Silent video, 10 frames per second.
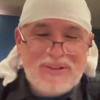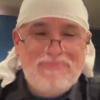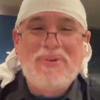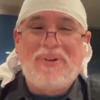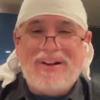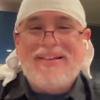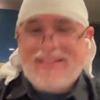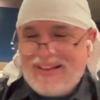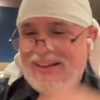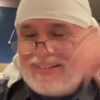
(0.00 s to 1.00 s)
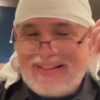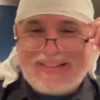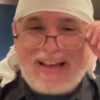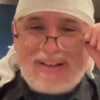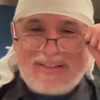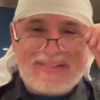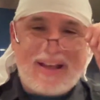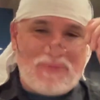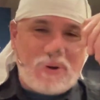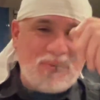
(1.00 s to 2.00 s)
Bjorn, he's
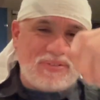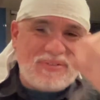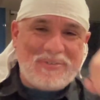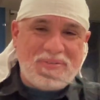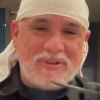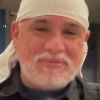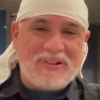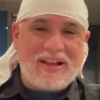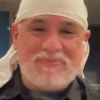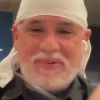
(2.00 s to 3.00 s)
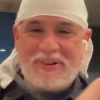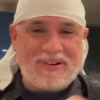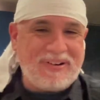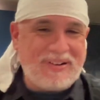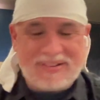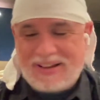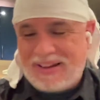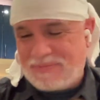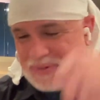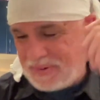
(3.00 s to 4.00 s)
got moments. He makes me laugh pretty hard. I
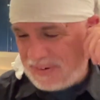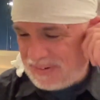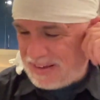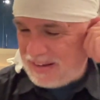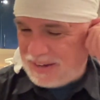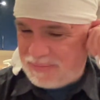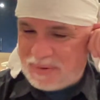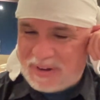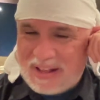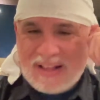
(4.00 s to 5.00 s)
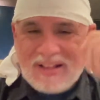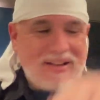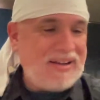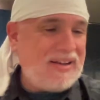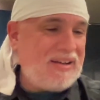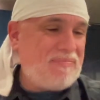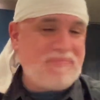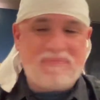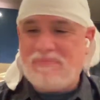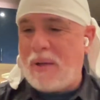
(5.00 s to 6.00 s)
like Bjorn.
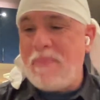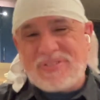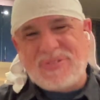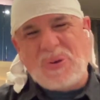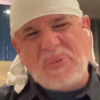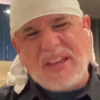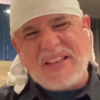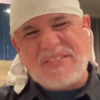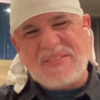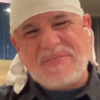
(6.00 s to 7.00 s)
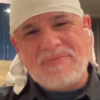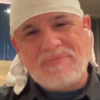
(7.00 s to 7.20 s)
I miss his old days.